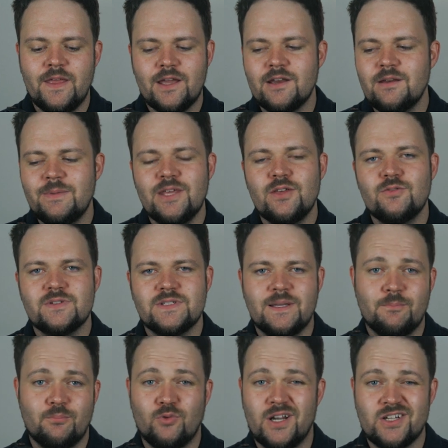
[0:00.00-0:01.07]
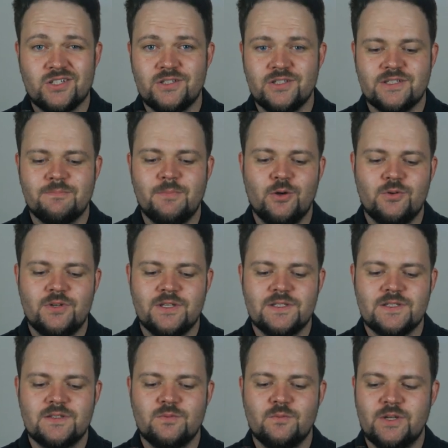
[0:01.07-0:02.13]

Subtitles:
they're going to be using brushless motors,